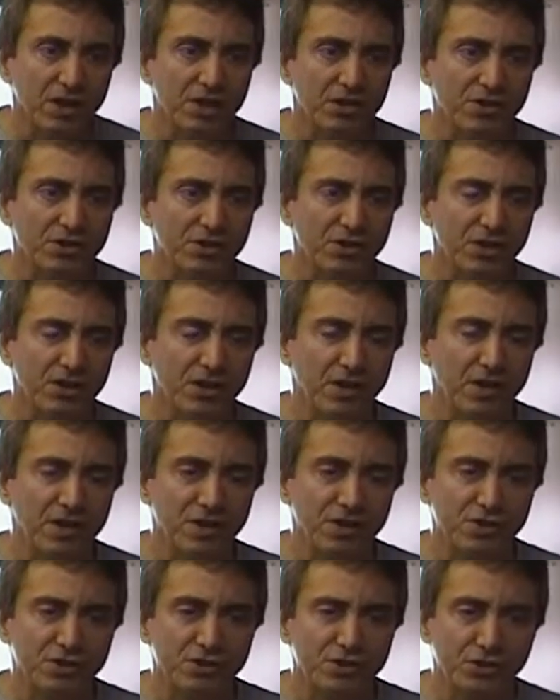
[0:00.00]
It's it,
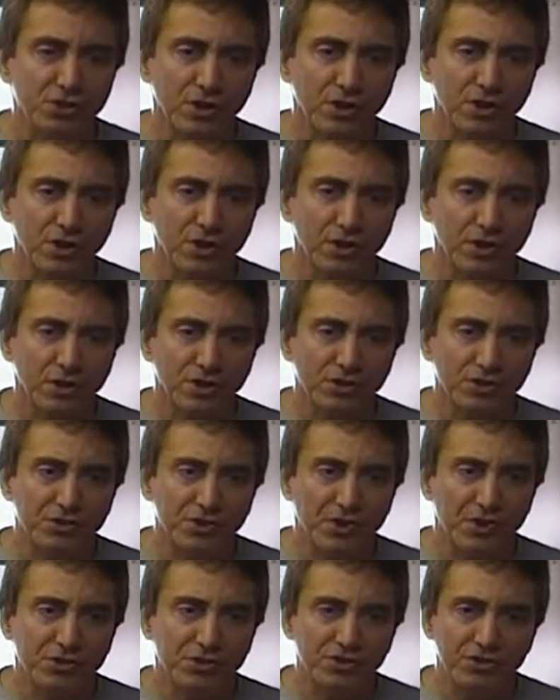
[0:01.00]
it's it,
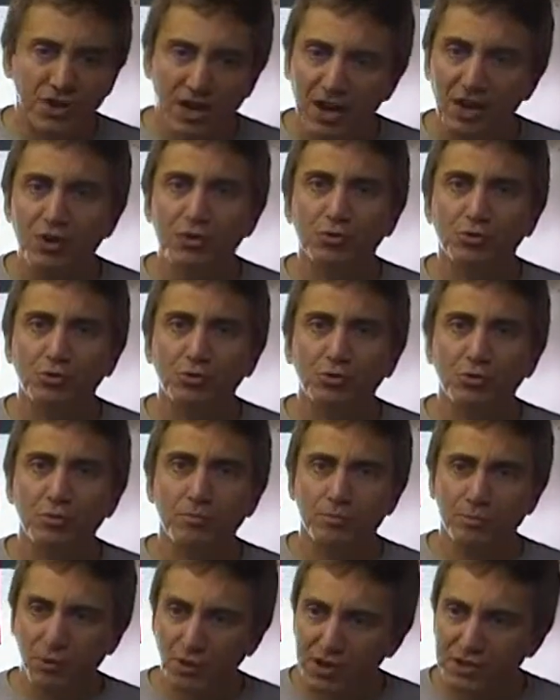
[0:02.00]
it's it's there to, to
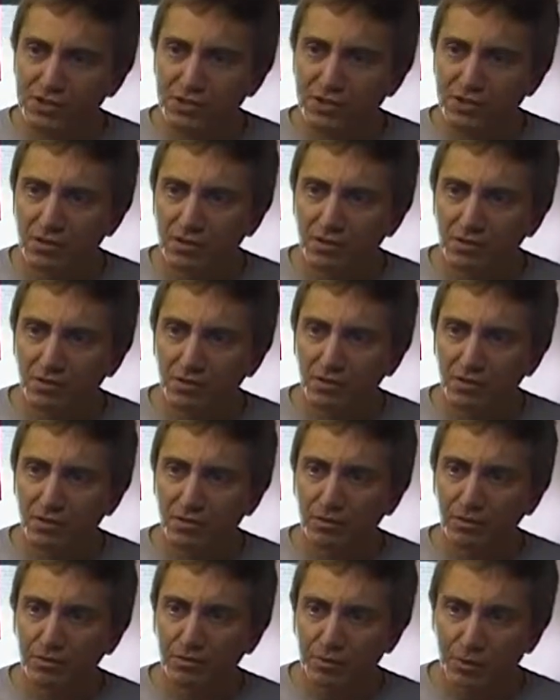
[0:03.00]
impress
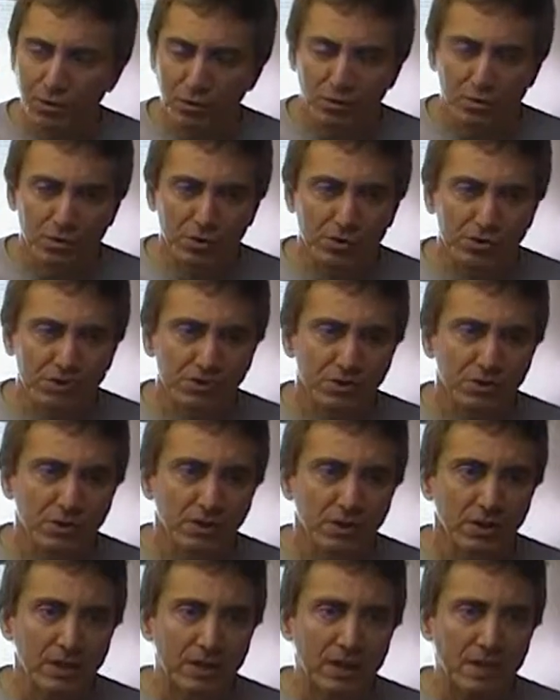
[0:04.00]
the viewers,
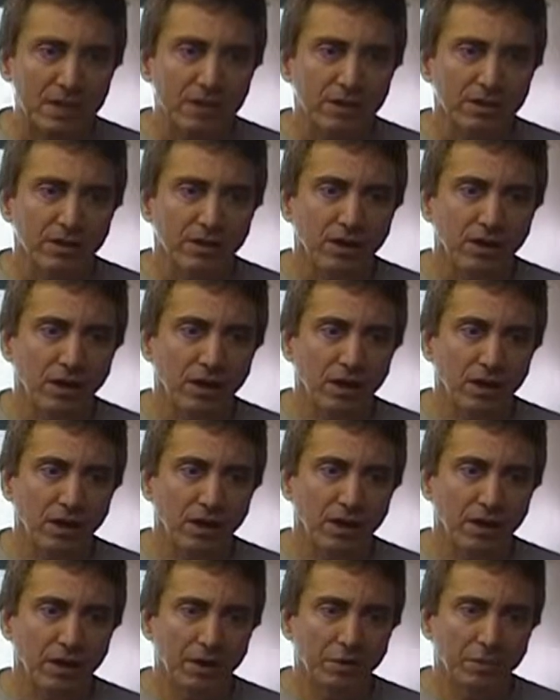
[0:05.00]

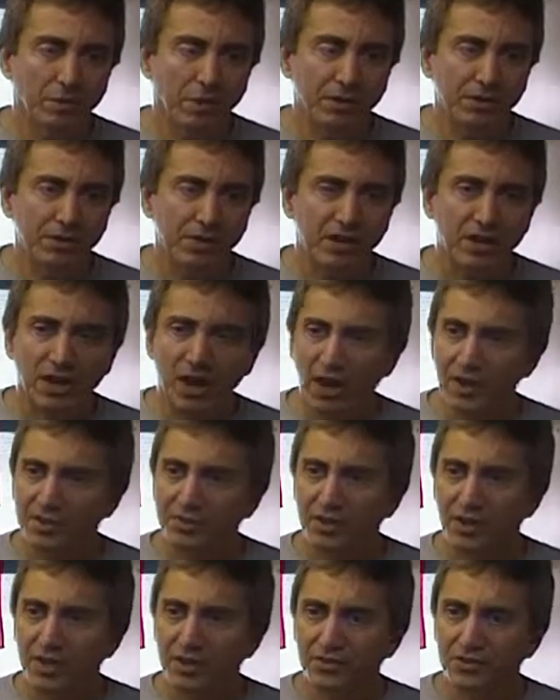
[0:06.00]
uh, but the
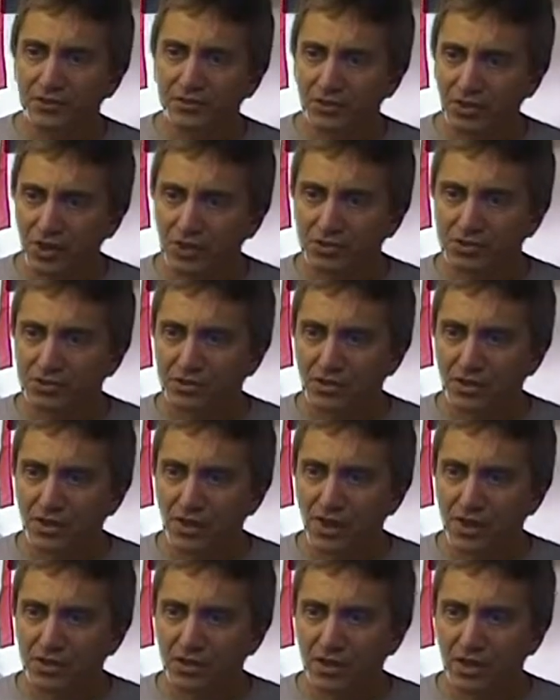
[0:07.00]
content sucks. The
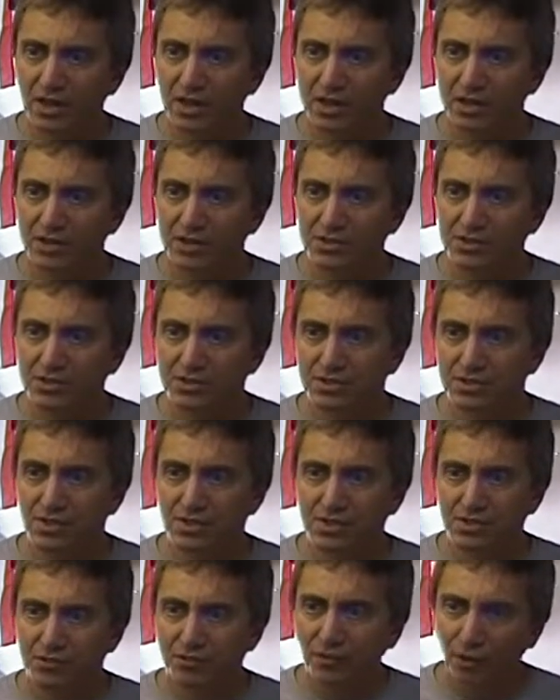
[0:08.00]
content is
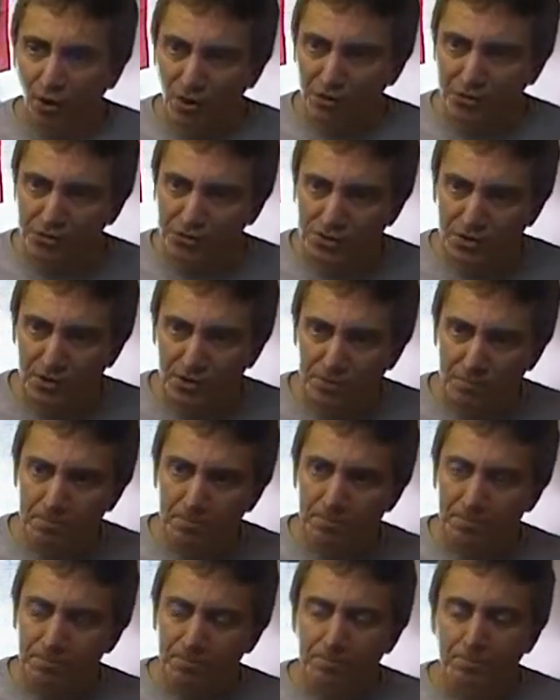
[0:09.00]
is false.
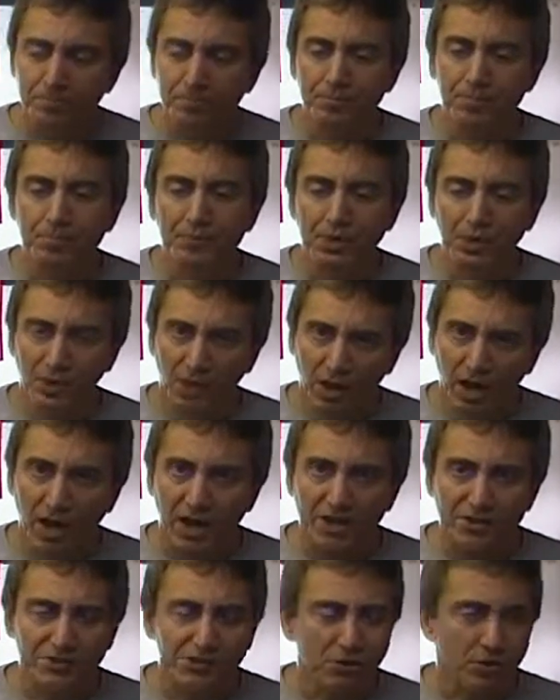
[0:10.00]
Yeah a
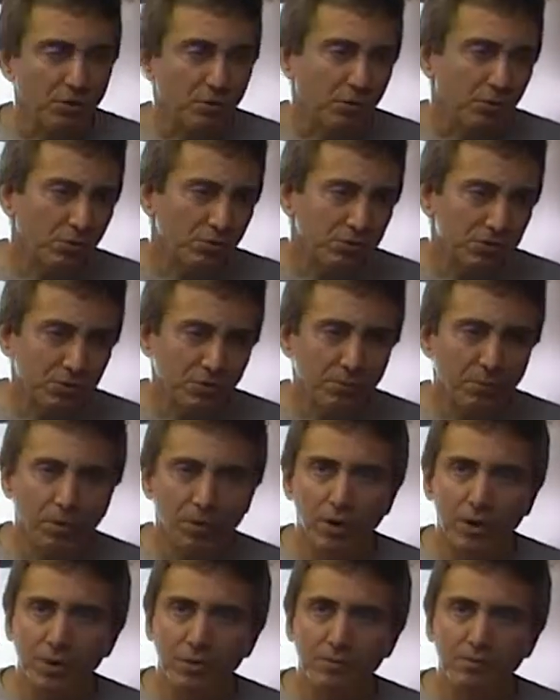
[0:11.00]
lie. So what's the
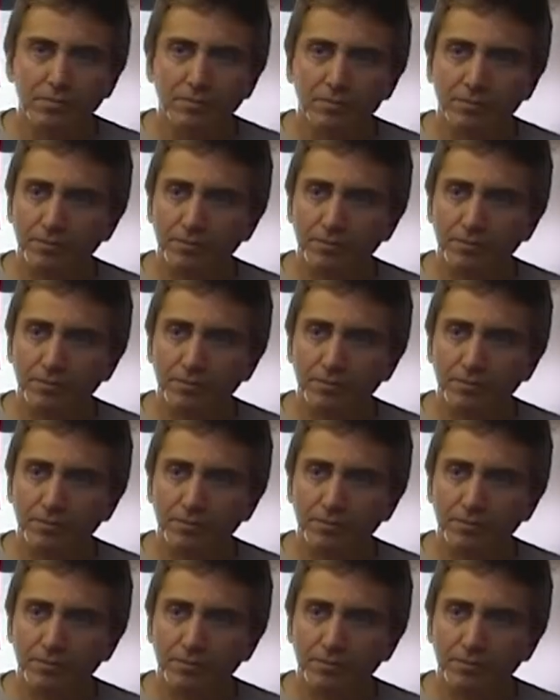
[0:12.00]
point?